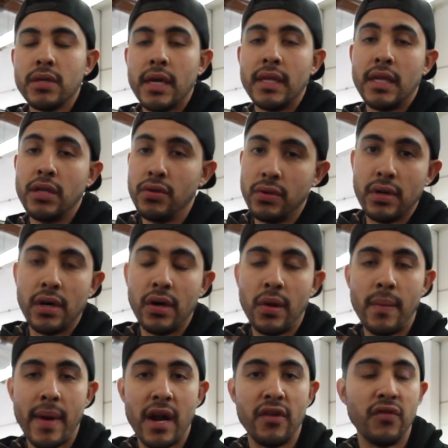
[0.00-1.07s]
and then do the other
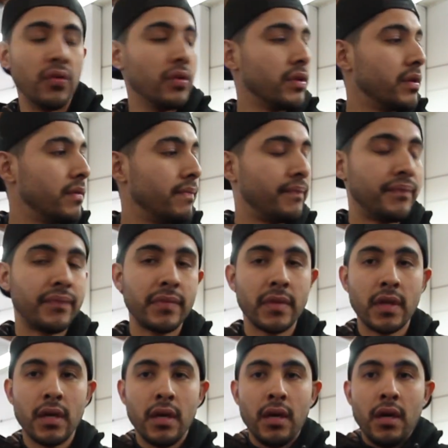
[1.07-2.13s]
manifold.
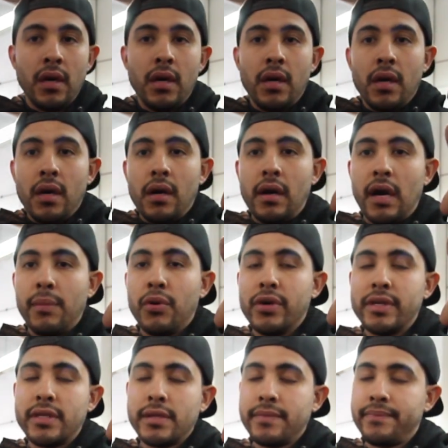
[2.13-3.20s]
All right,
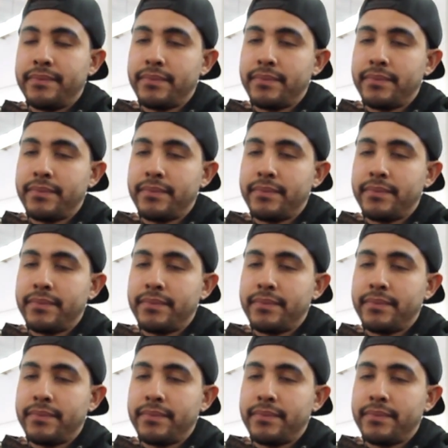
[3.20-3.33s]
boys.